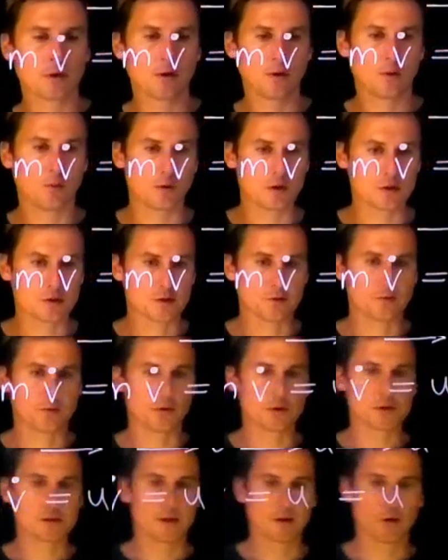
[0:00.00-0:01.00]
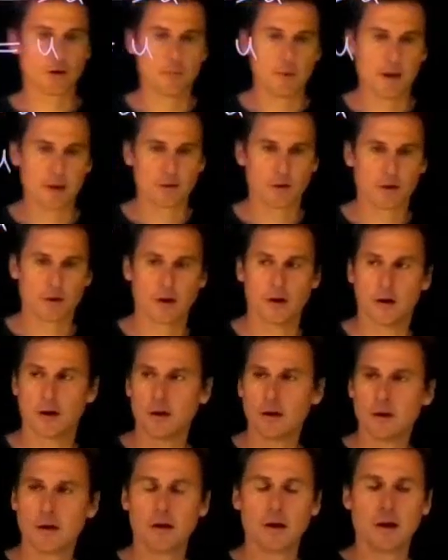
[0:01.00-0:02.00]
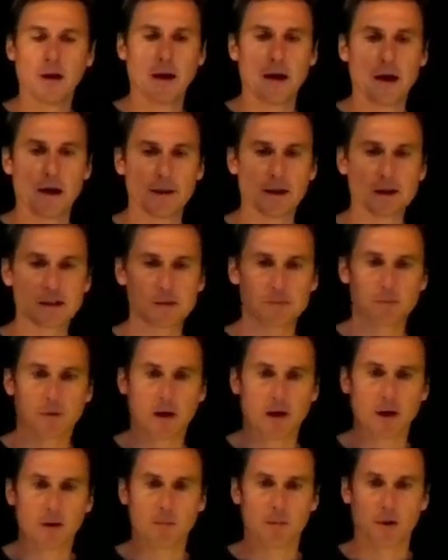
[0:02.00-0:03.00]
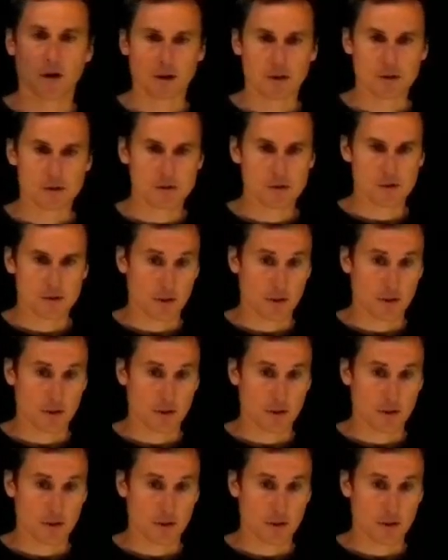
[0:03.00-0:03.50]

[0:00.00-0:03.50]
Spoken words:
which is the force that I command on the car. And that's my models.